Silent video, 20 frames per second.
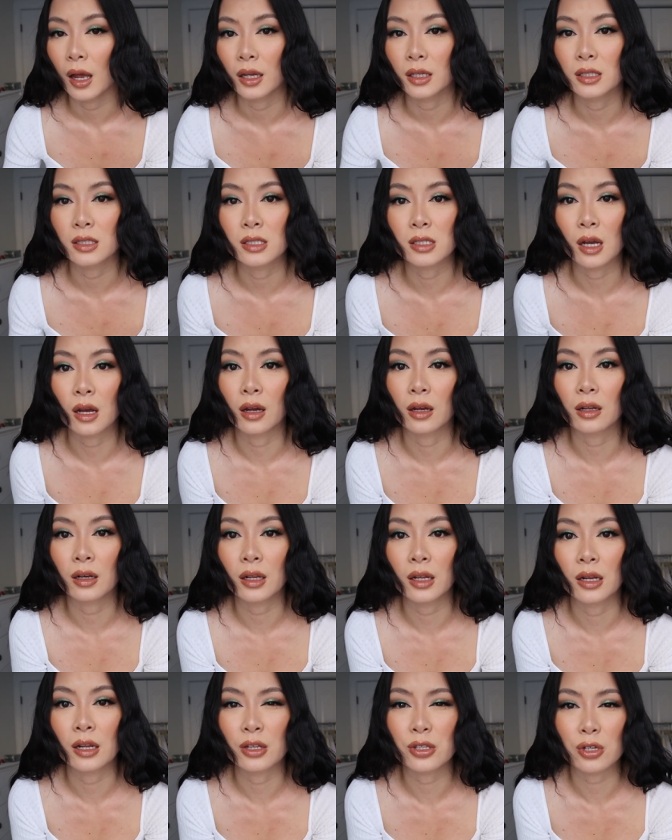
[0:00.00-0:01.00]
and done,
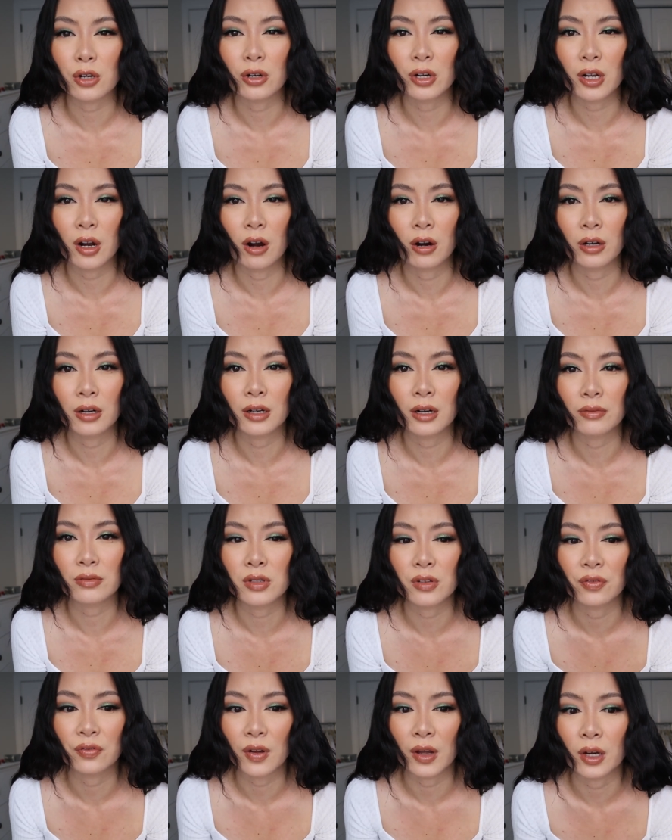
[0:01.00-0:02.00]
and it's already hard enough
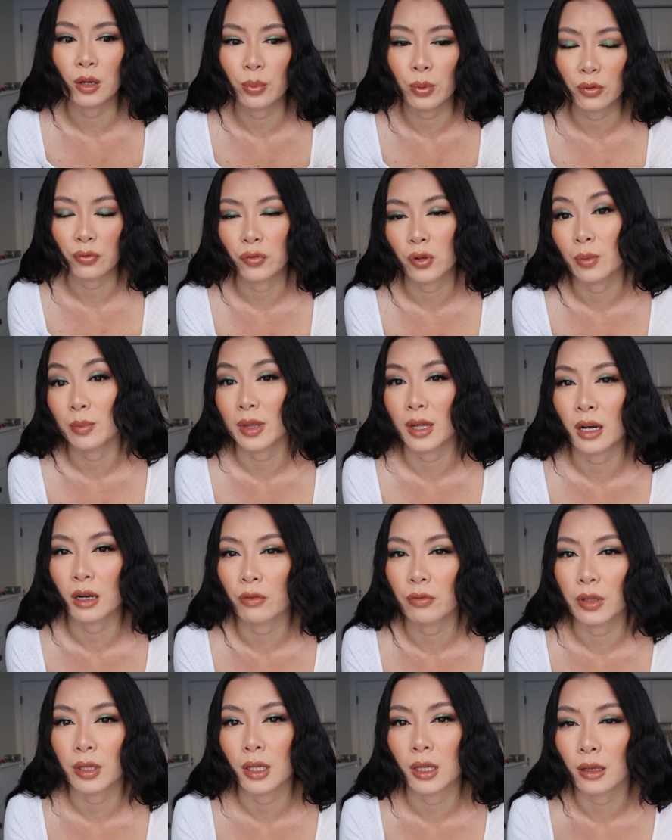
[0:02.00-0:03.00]
to find a perfume that I
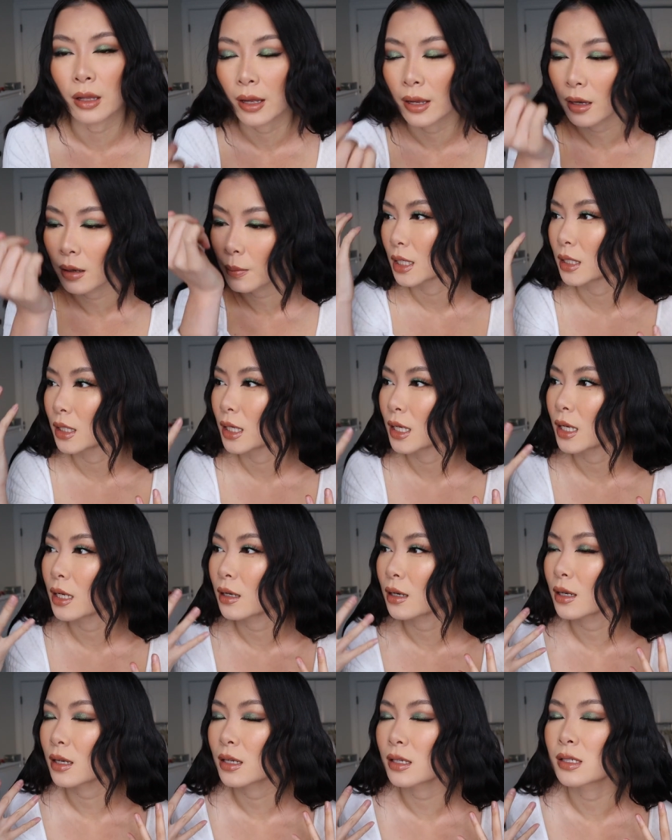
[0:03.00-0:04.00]
really like. I
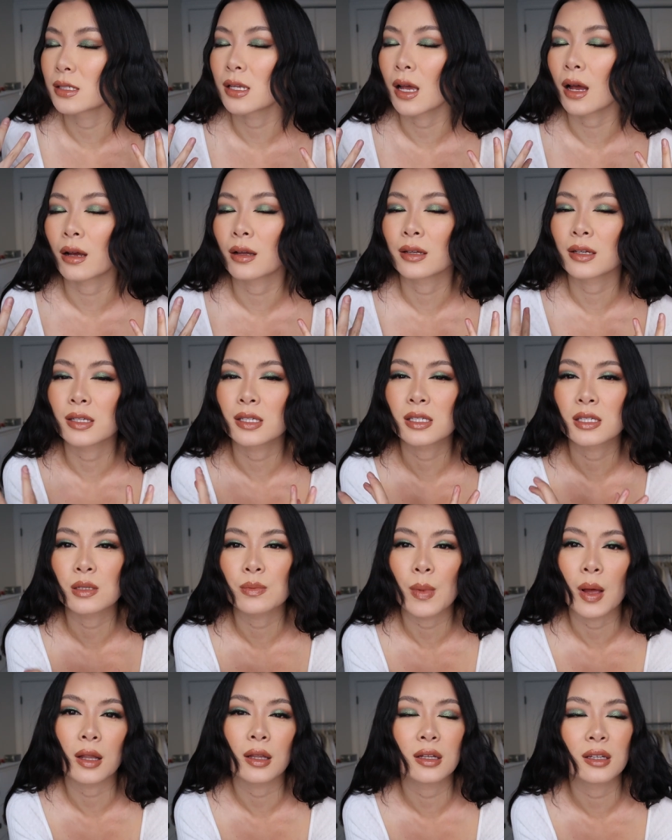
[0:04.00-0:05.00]
can't exactly
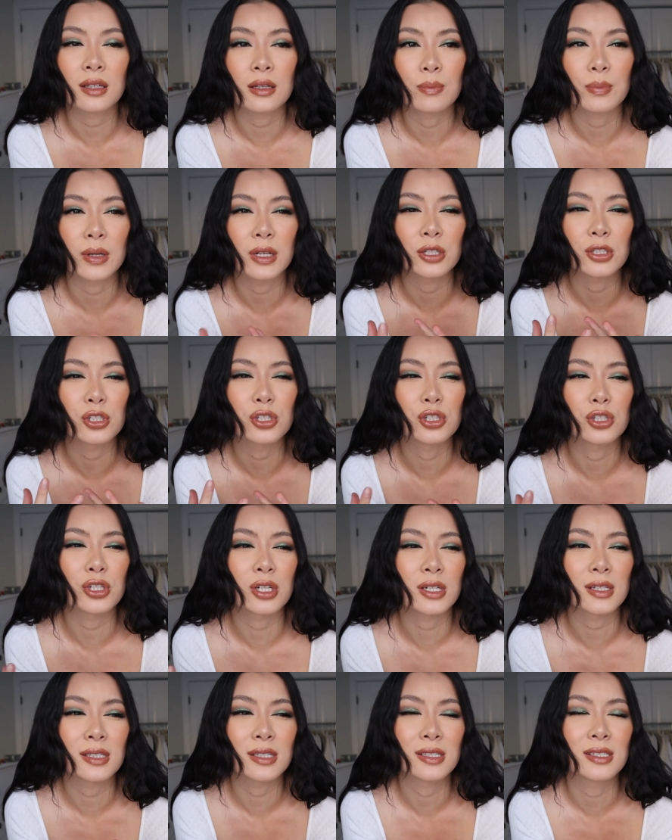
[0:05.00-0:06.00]
smell it, but it's
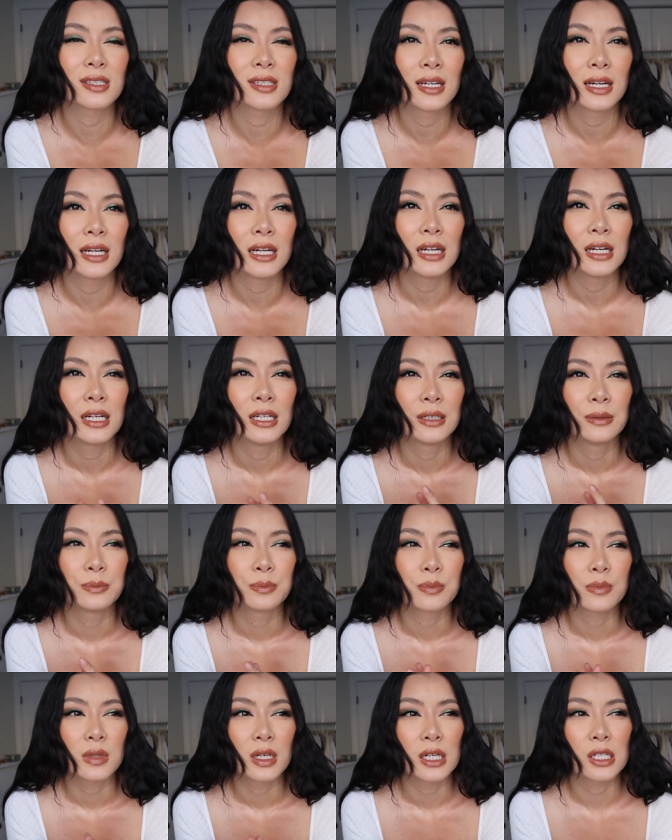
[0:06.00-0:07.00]
just
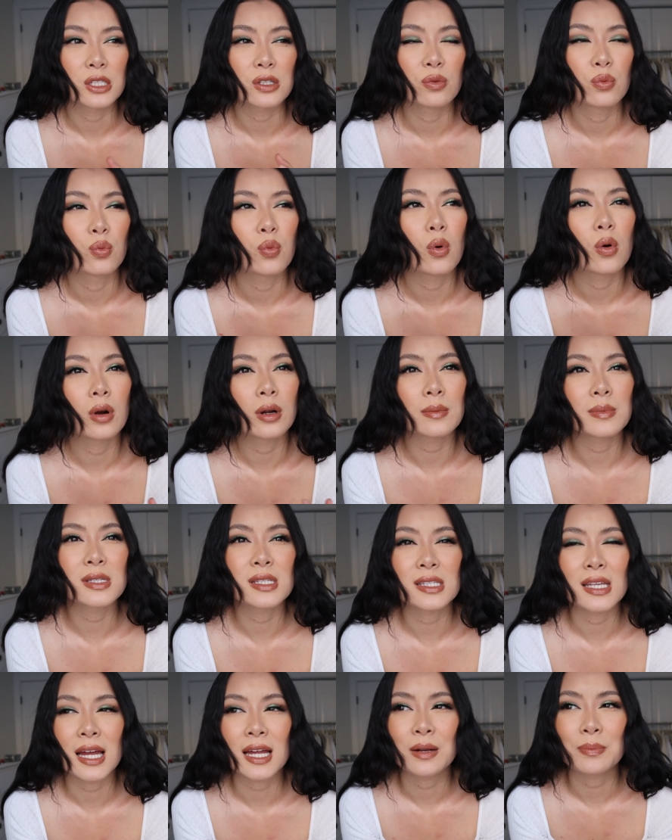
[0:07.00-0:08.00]
it's a warm
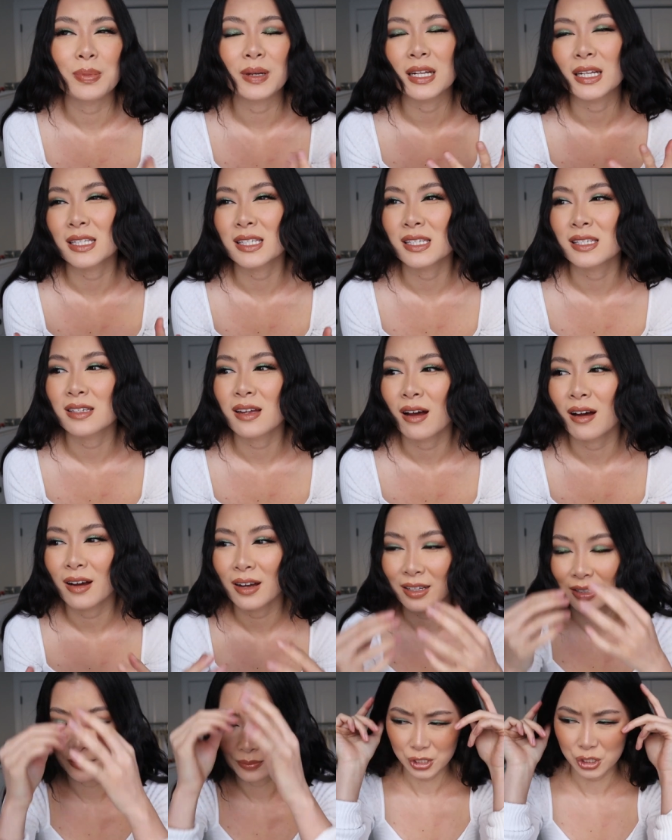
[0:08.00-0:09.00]
scent, but it's
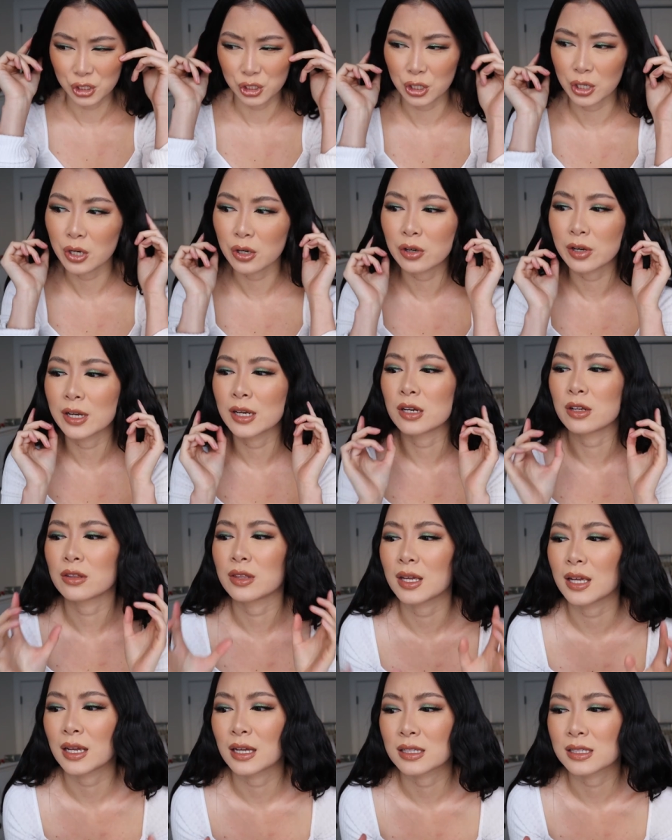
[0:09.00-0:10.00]
not sugary or
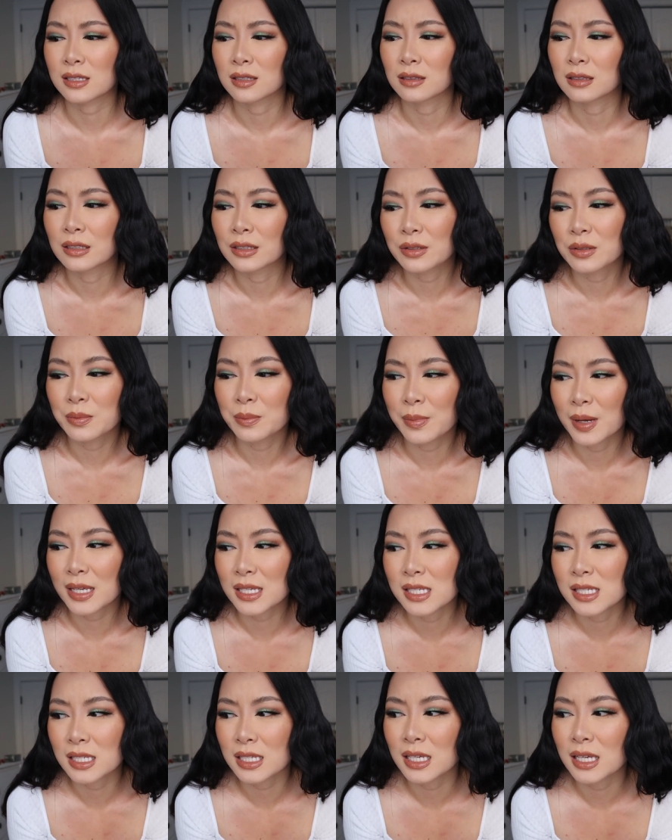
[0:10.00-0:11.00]
anything. It's a little
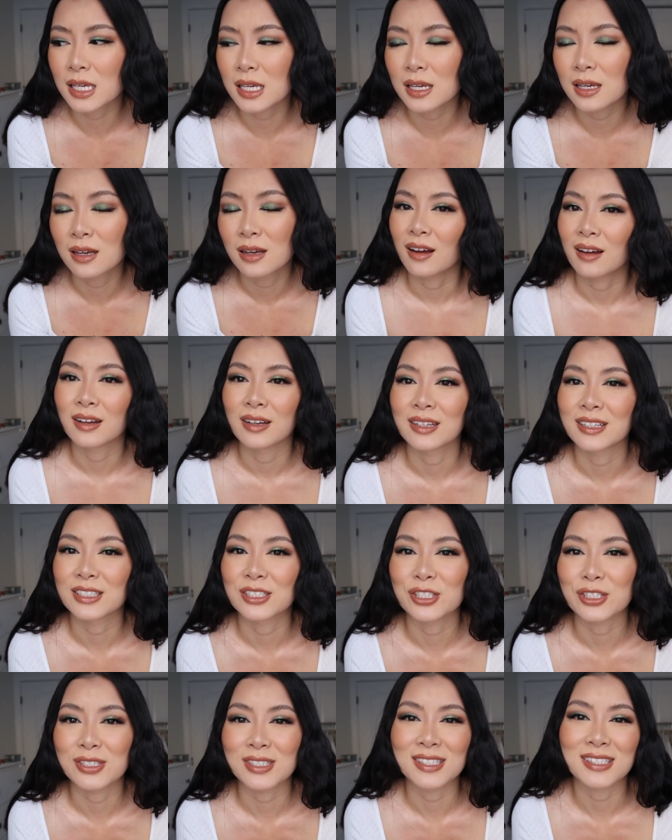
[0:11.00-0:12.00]
musky. Oh,
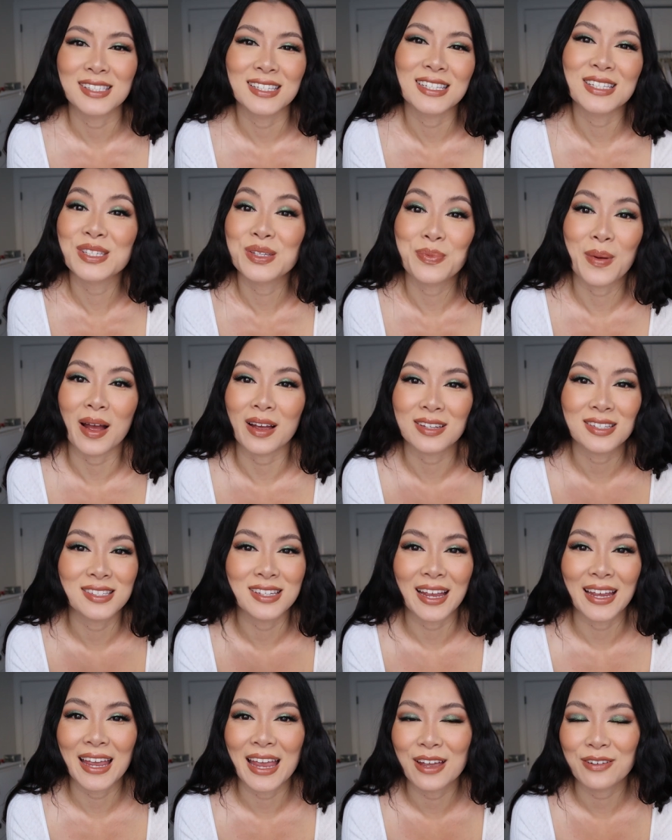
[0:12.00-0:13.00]
it's just, it's the
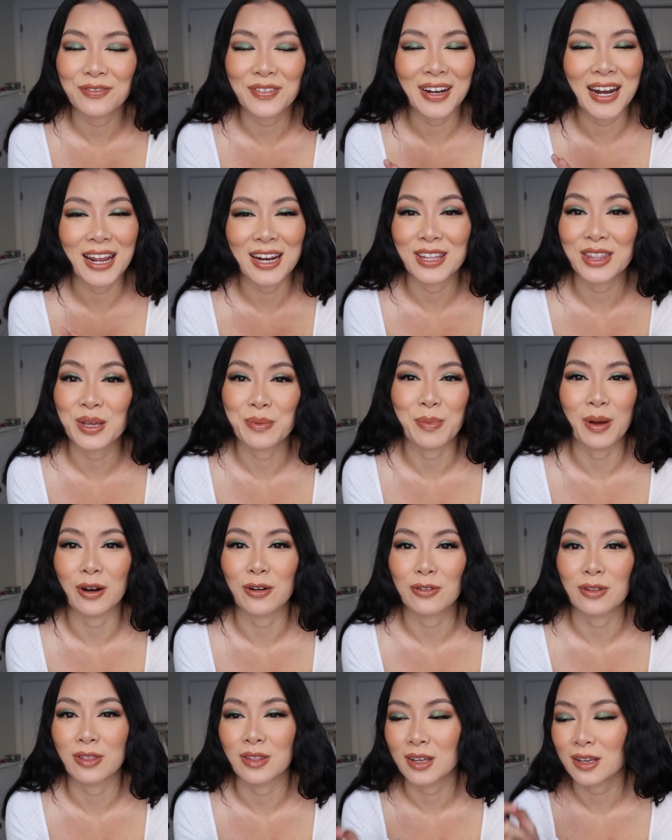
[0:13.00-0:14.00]
best. I can't find anything
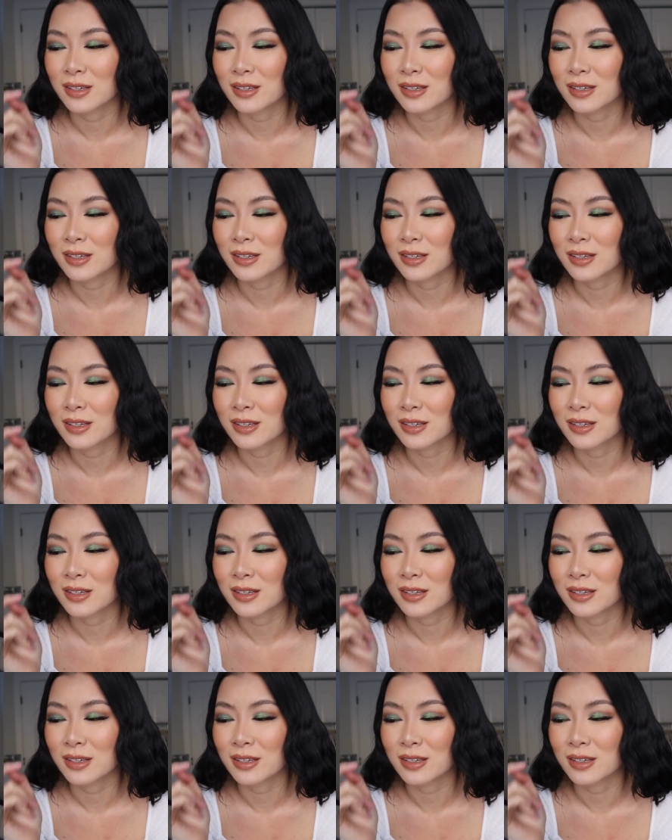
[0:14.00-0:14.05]
better than